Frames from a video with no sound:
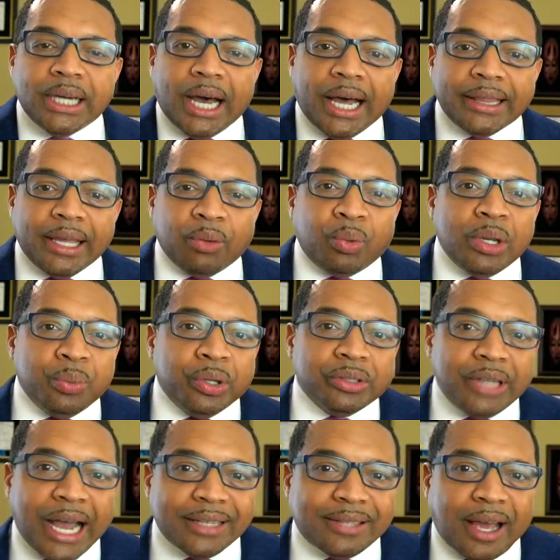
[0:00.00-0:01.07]
that we
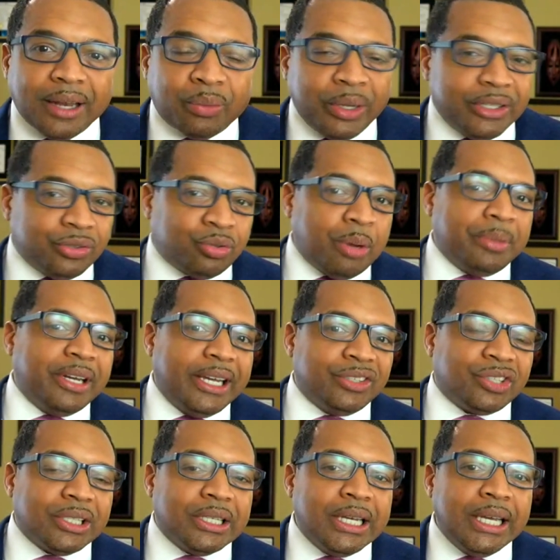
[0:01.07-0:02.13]
will not tolerate
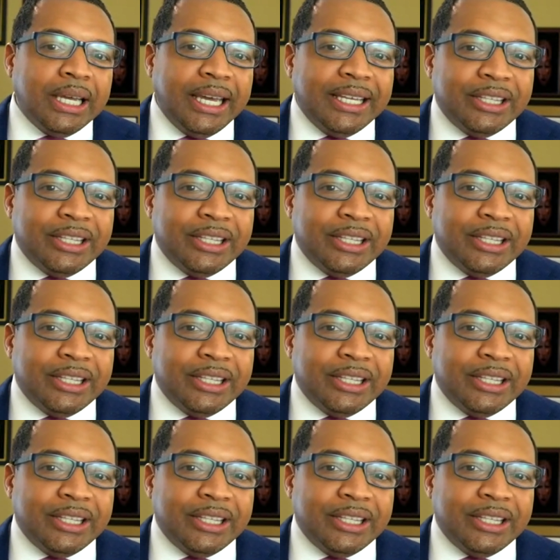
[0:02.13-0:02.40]
discrimination